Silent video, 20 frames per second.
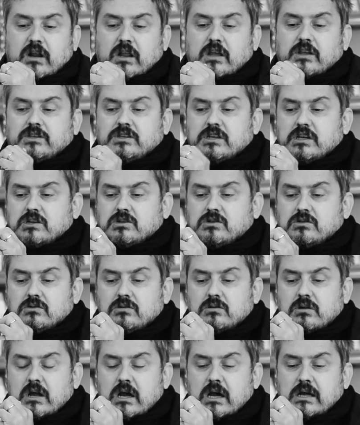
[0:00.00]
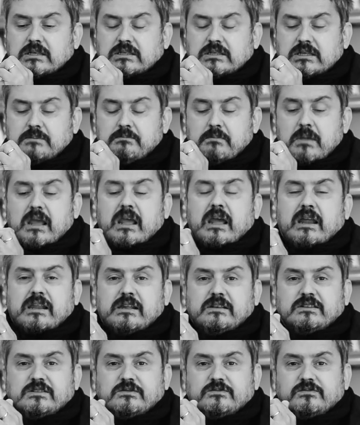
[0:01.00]
architecture as a
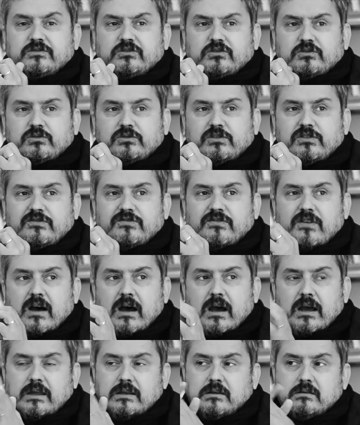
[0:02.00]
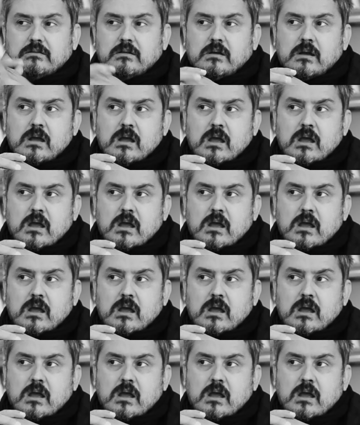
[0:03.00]
mechanism to define